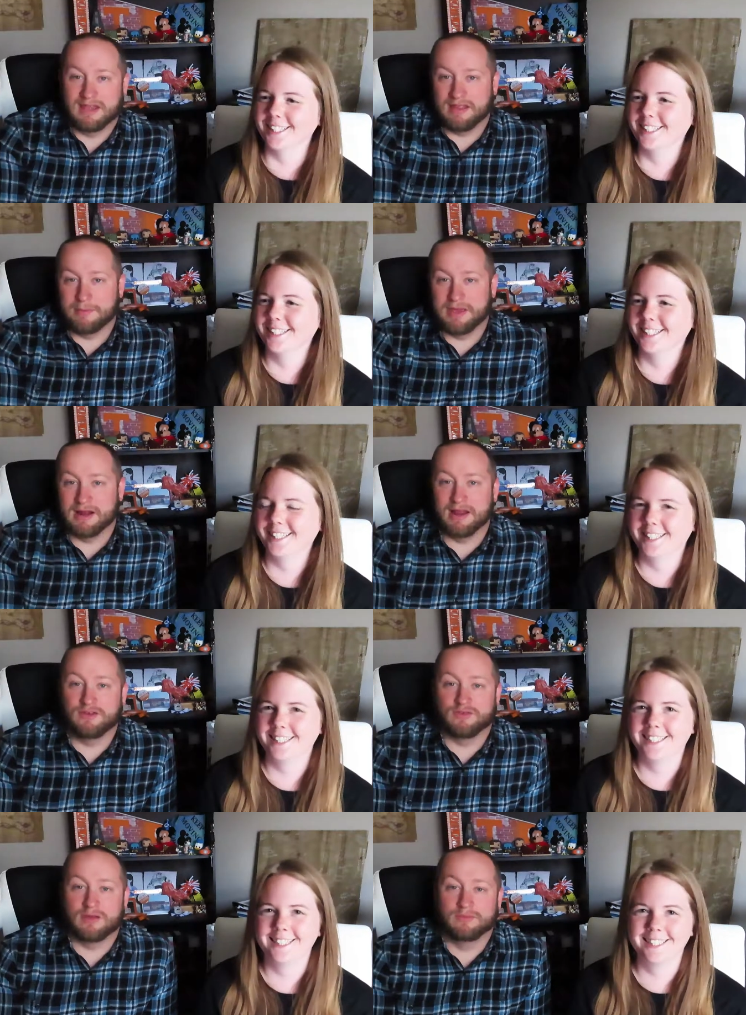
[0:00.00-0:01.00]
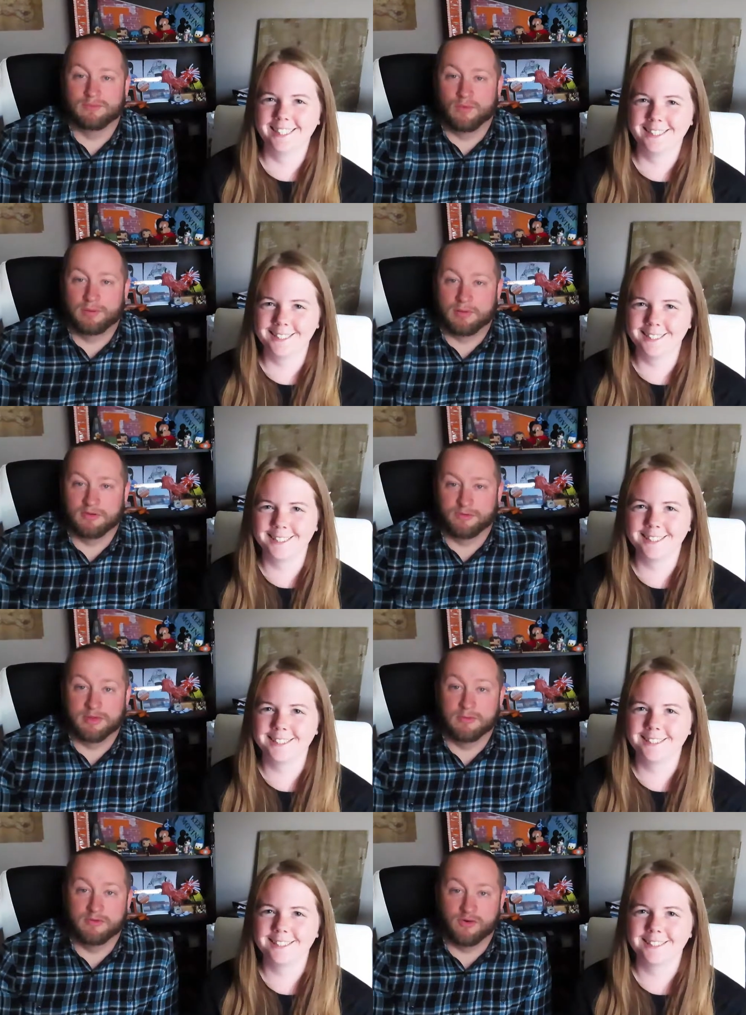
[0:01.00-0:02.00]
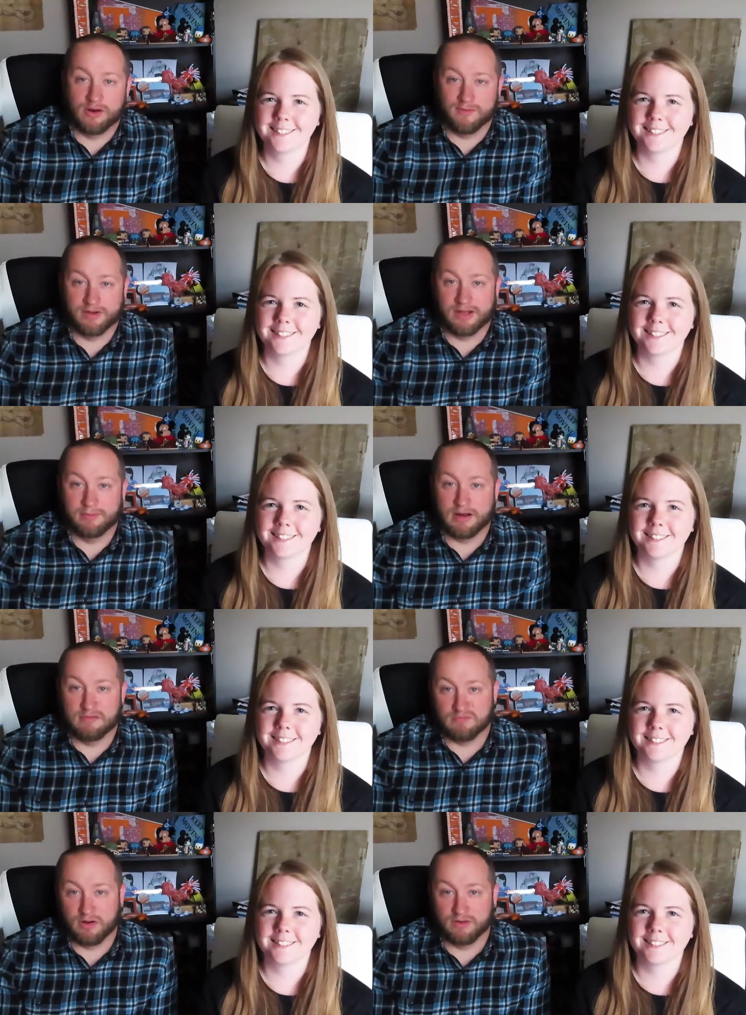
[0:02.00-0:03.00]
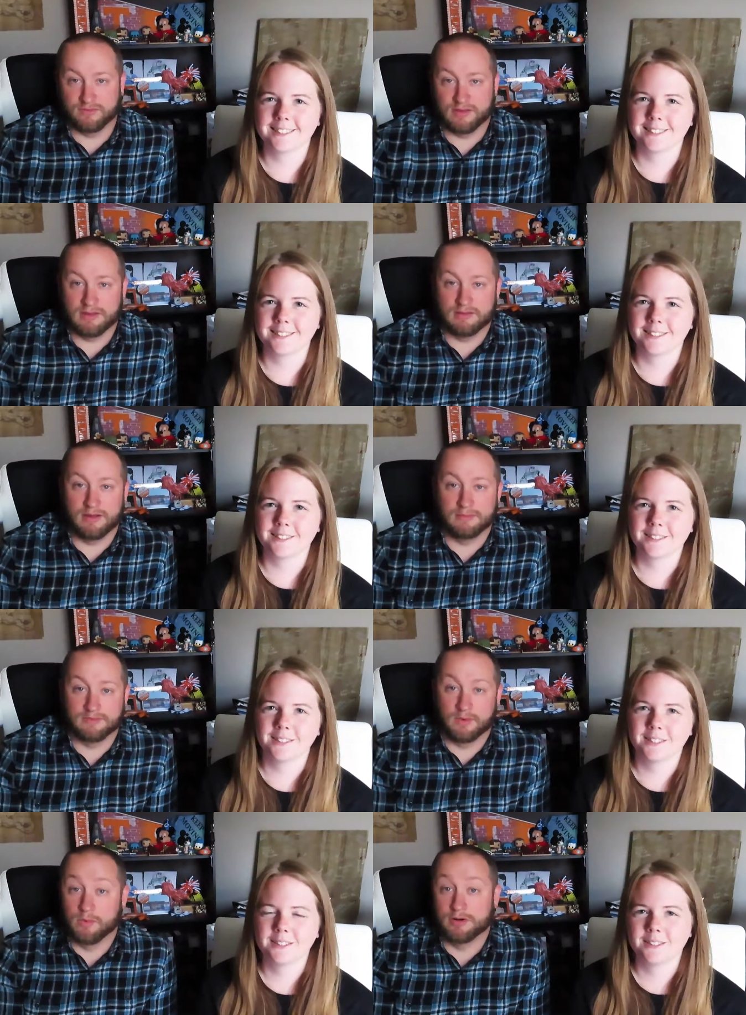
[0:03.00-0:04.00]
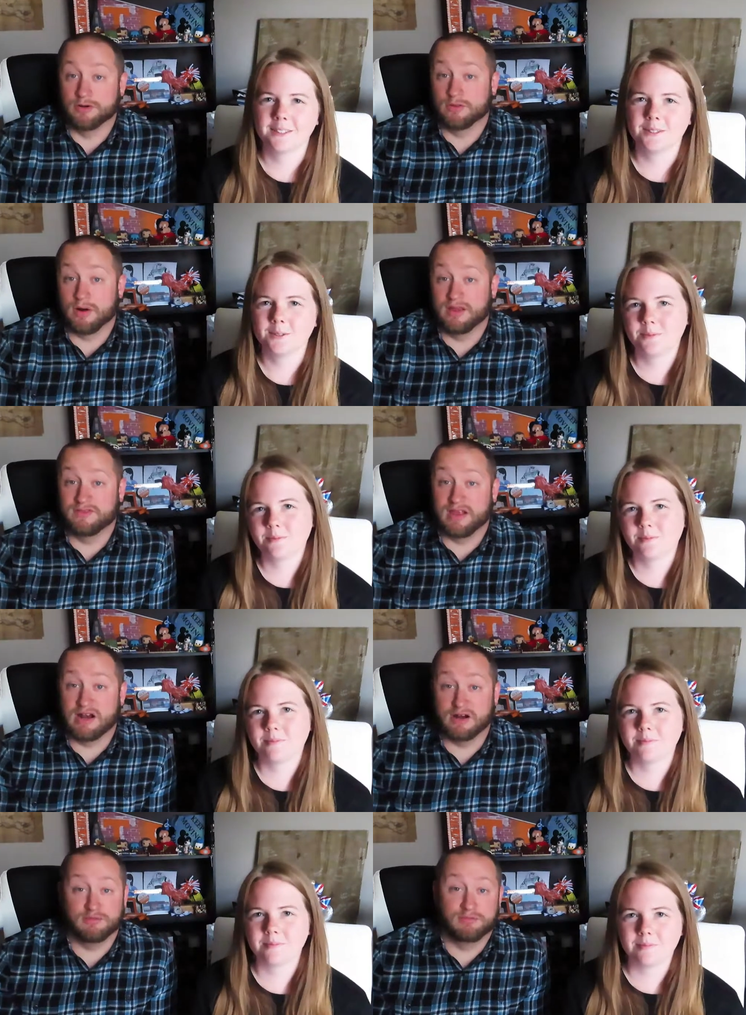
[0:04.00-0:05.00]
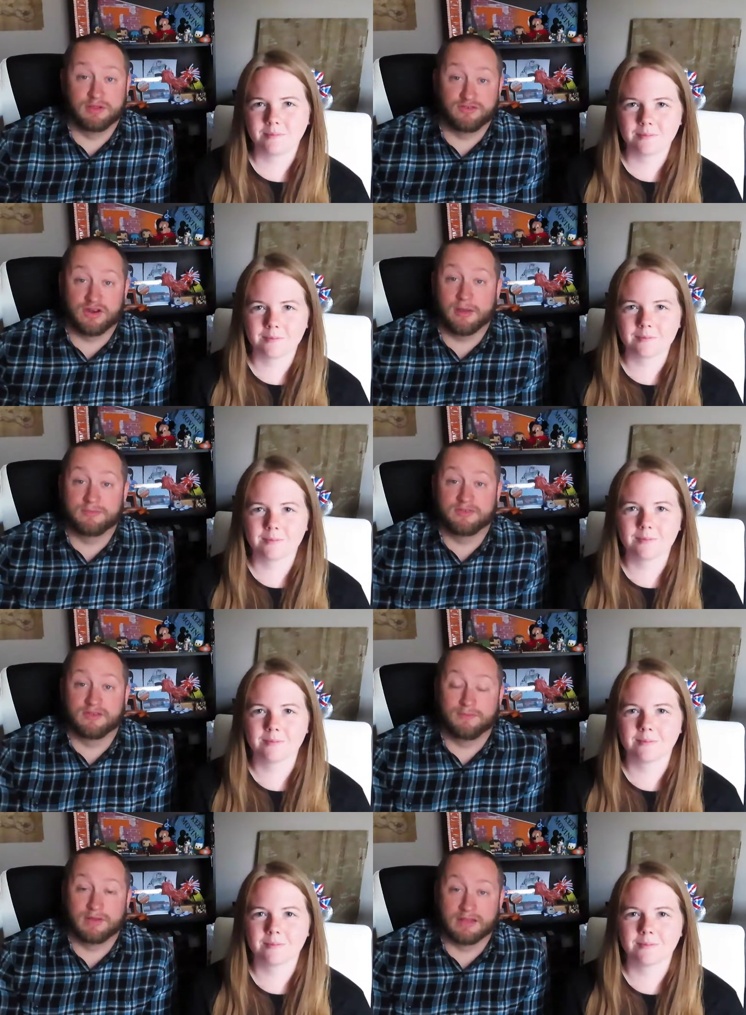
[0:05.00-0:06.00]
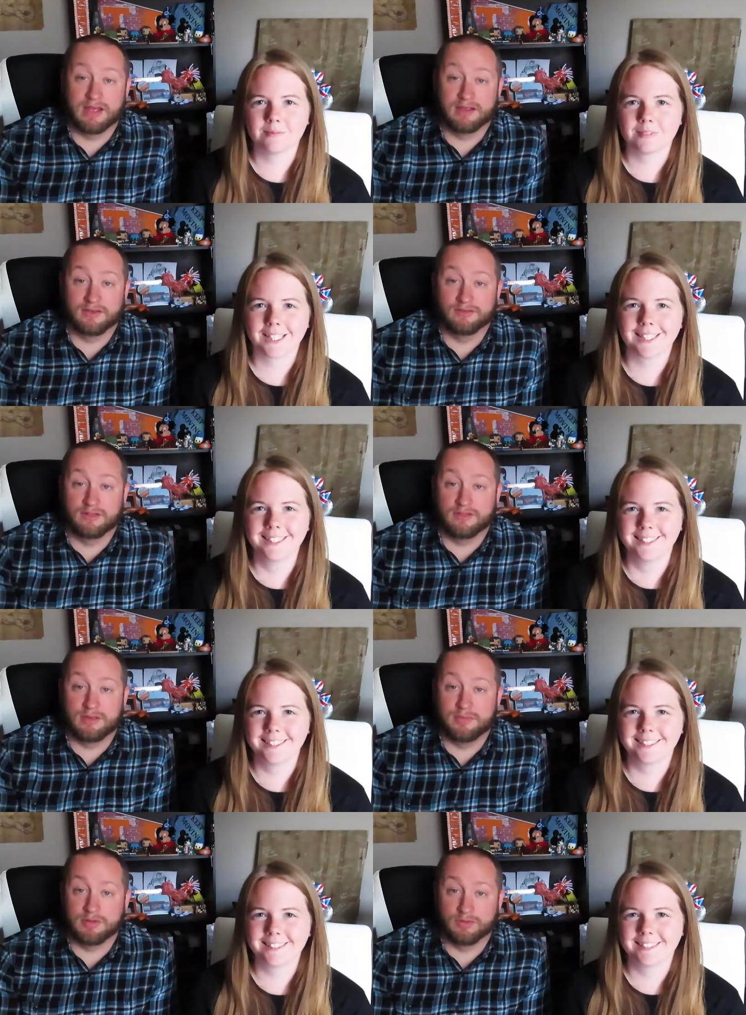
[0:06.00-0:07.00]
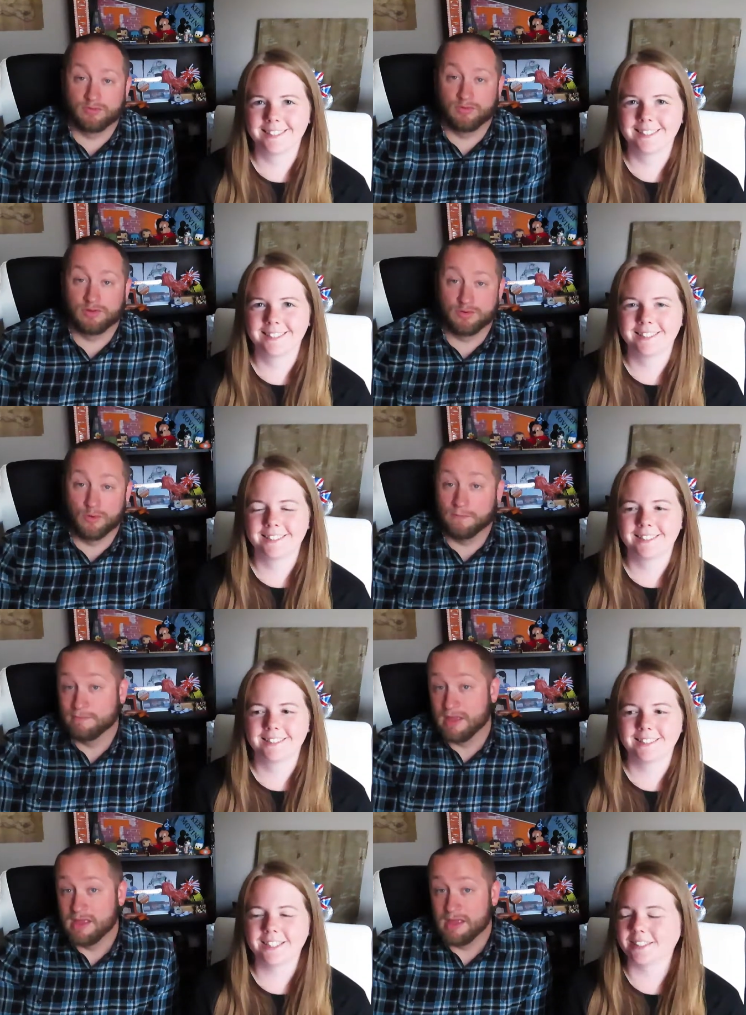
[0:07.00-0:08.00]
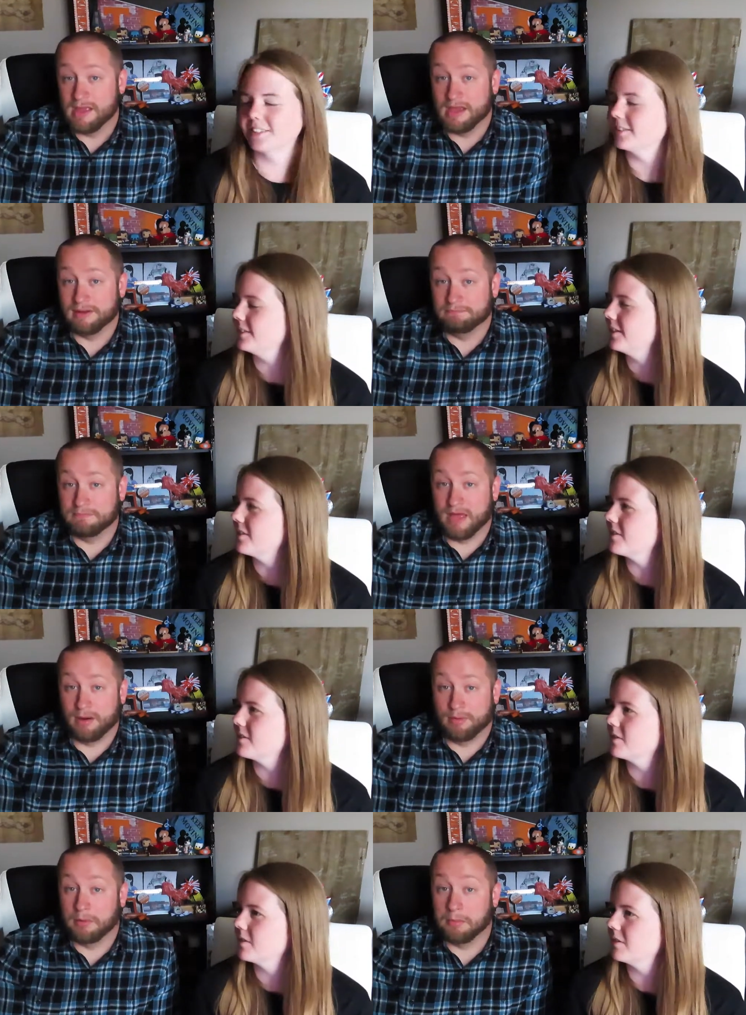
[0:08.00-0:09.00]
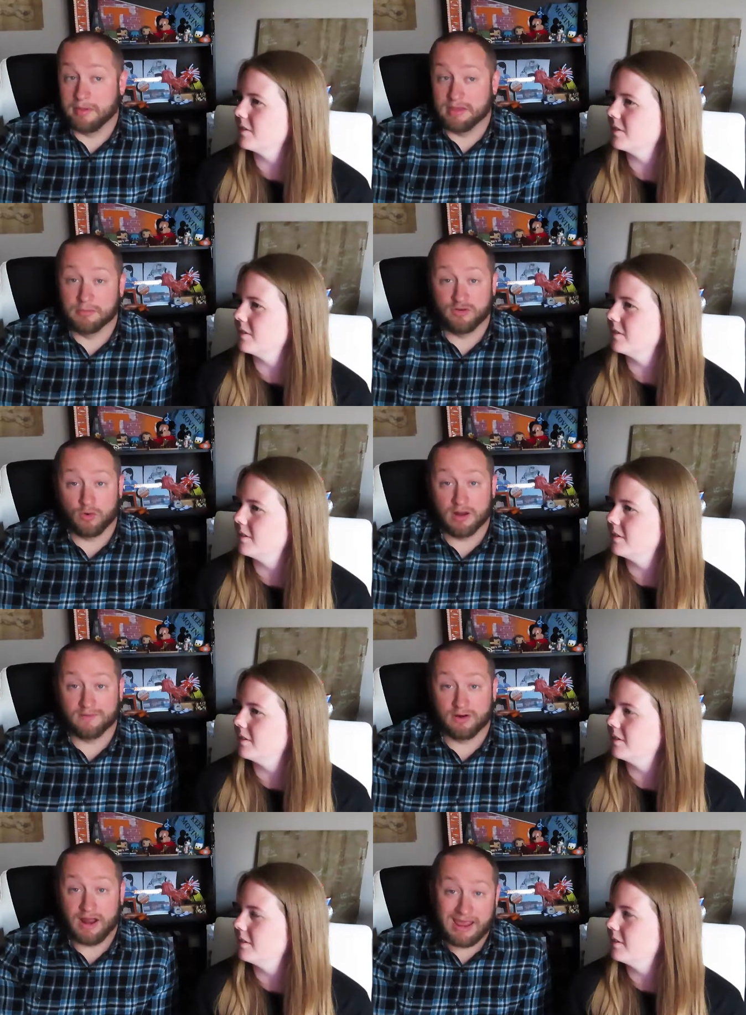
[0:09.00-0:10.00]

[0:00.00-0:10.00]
Speaker 1: yeah, I mean, I just I, we'll probably spend the majority of our time there, honestly. Uh, so I want to do the rides there, the shops and stuff like that, because the theming looks really cool. Yeah. And that'll probably be the majority of our